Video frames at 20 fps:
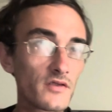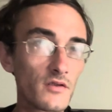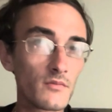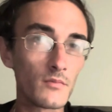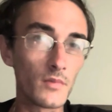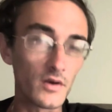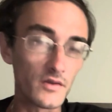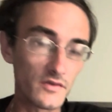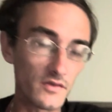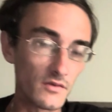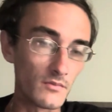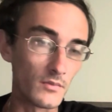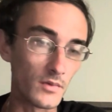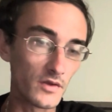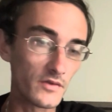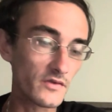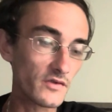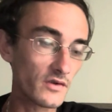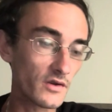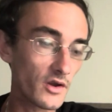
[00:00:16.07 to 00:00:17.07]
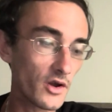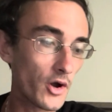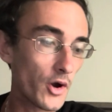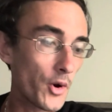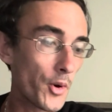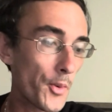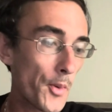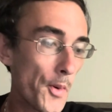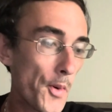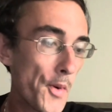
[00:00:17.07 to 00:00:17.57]
and months and months
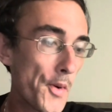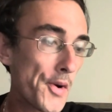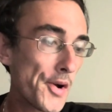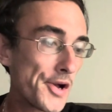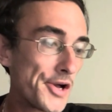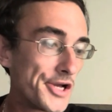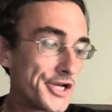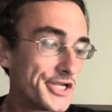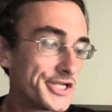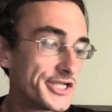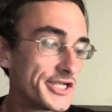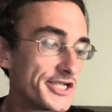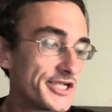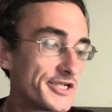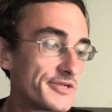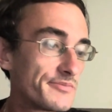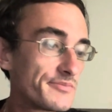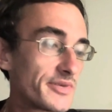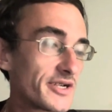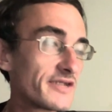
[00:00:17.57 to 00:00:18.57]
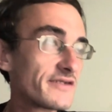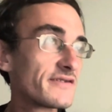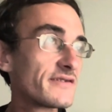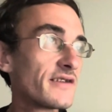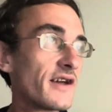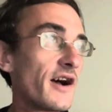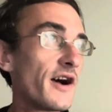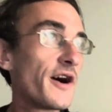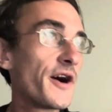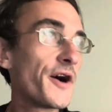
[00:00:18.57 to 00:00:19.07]
ago.
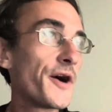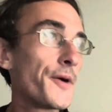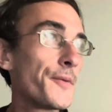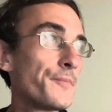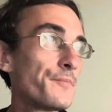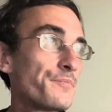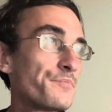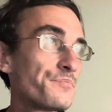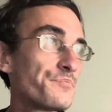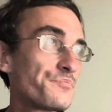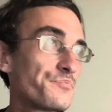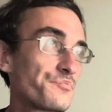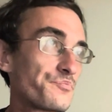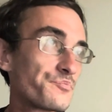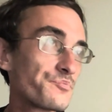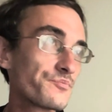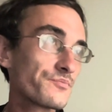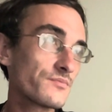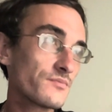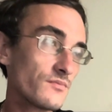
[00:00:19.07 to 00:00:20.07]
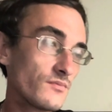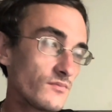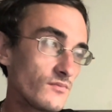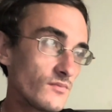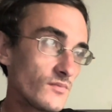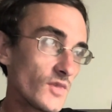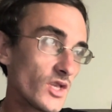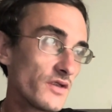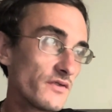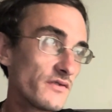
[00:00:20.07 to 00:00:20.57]
But
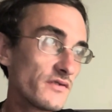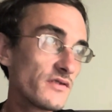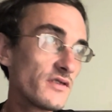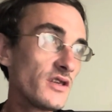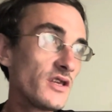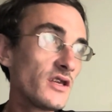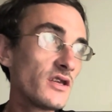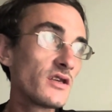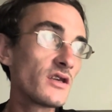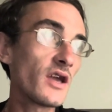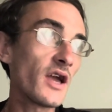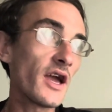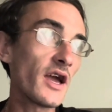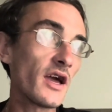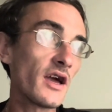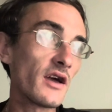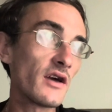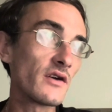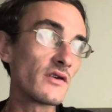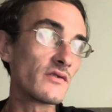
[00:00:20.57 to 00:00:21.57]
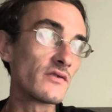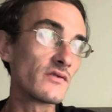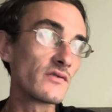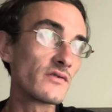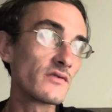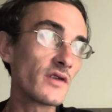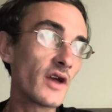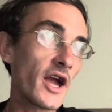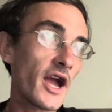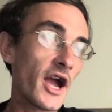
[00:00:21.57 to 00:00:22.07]
seeing as
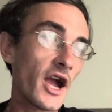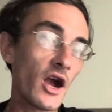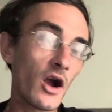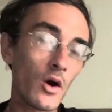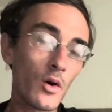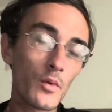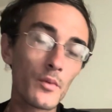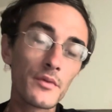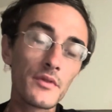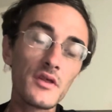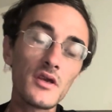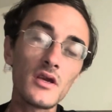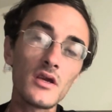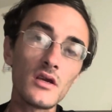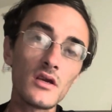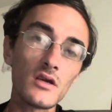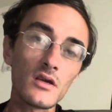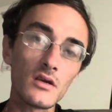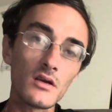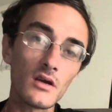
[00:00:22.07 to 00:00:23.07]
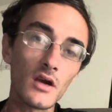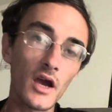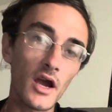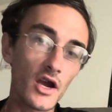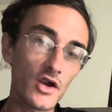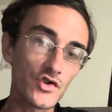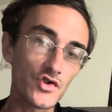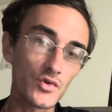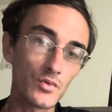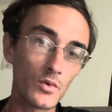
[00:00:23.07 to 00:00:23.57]
how the
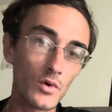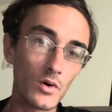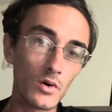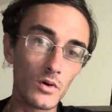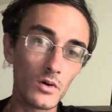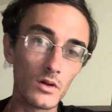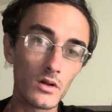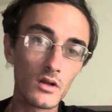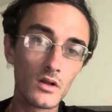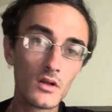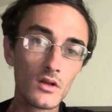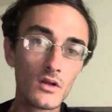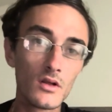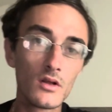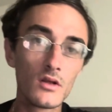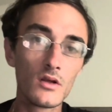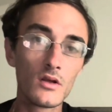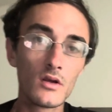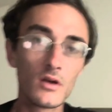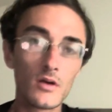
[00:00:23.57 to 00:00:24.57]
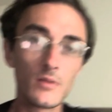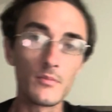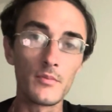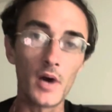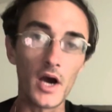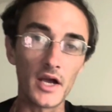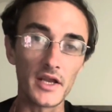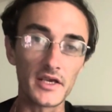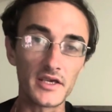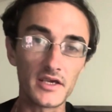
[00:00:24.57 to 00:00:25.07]
actual
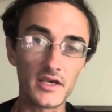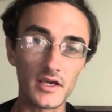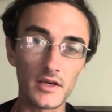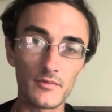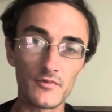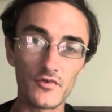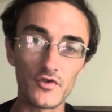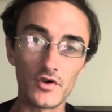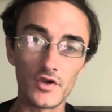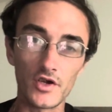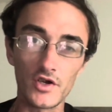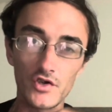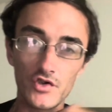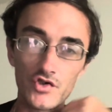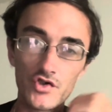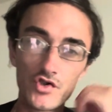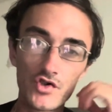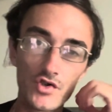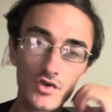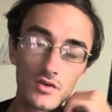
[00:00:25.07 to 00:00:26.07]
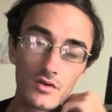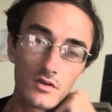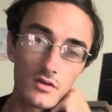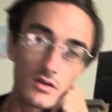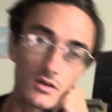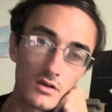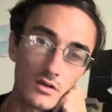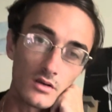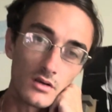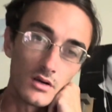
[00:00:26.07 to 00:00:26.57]
body cam footage
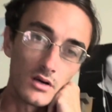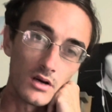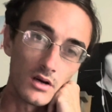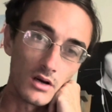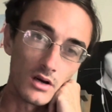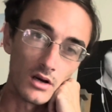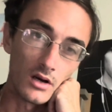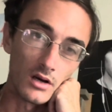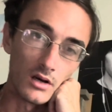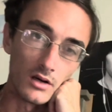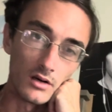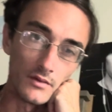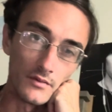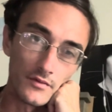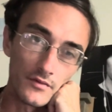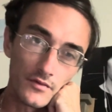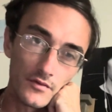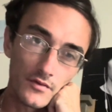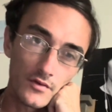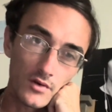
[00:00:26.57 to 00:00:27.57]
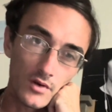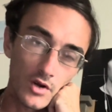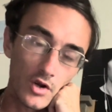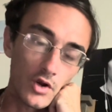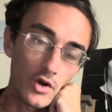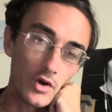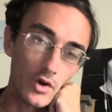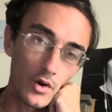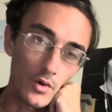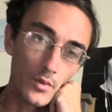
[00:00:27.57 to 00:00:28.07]
of
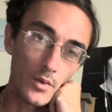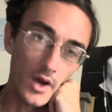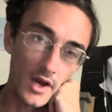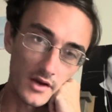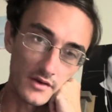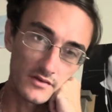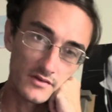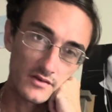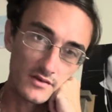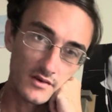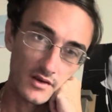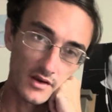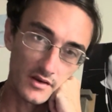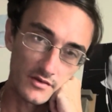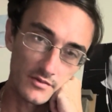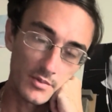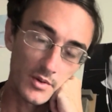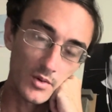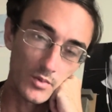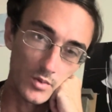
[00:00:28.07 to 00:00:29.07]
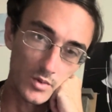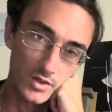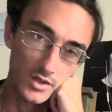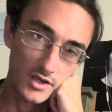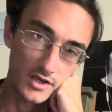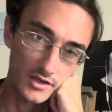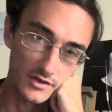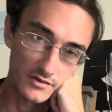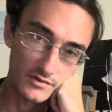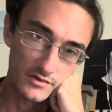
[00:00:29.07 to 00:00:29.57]
her arrest has been
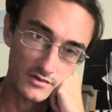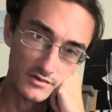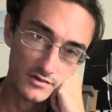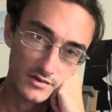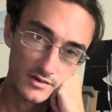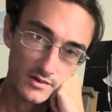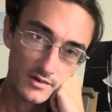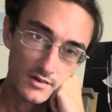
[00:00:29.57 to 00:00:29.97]
released,